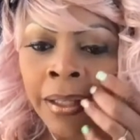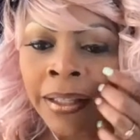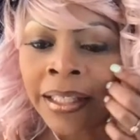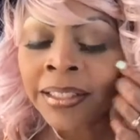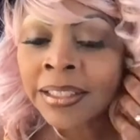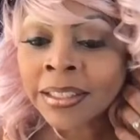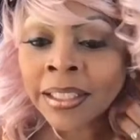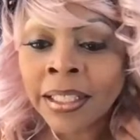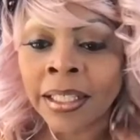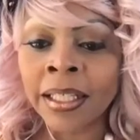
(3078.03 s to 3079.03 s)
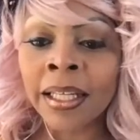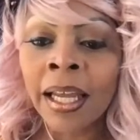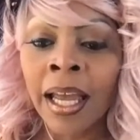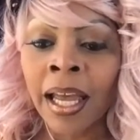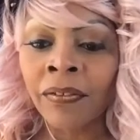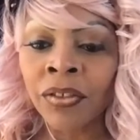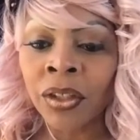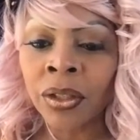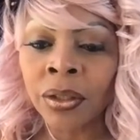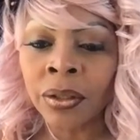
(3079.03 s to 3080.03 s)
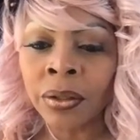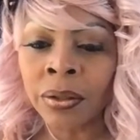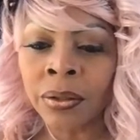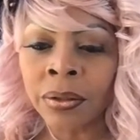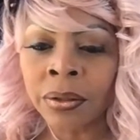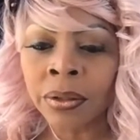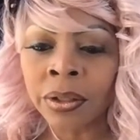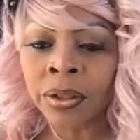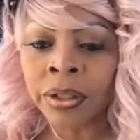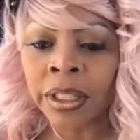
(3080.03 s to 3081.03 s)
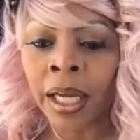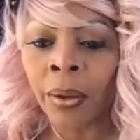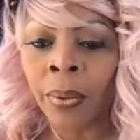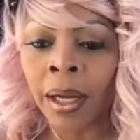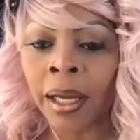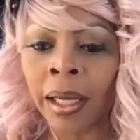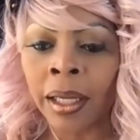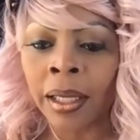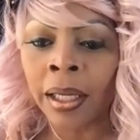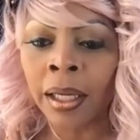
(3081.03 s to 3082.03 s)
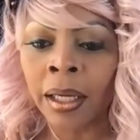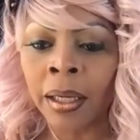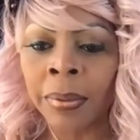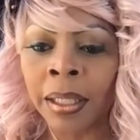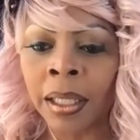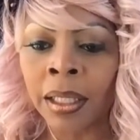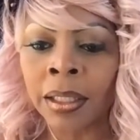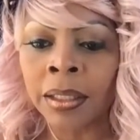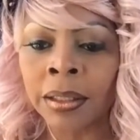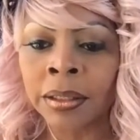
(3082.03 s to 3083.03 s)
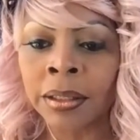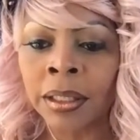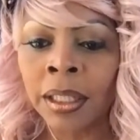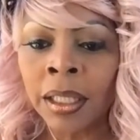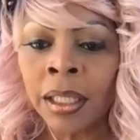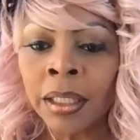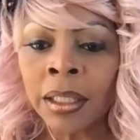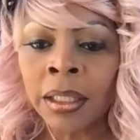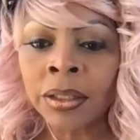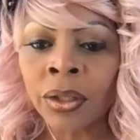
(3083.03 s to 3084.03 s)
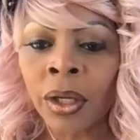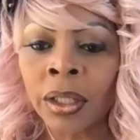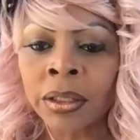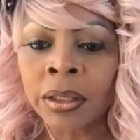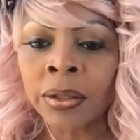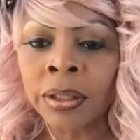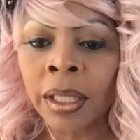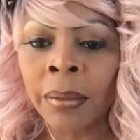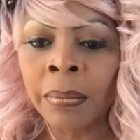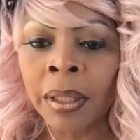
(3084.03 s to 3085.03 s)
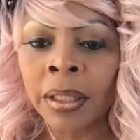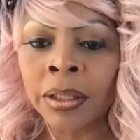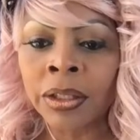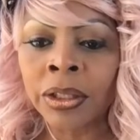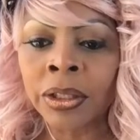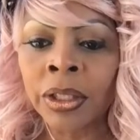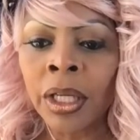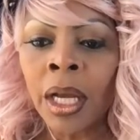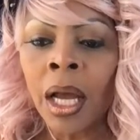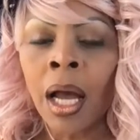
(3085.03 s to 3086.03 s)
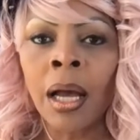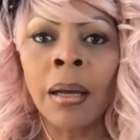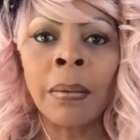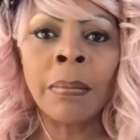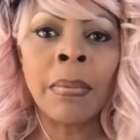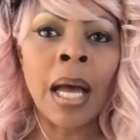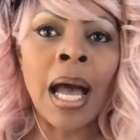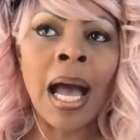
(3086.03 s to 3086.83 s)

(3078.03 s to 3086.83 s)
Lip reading: Let's see. Have you to do DIY here because These cost so damn much.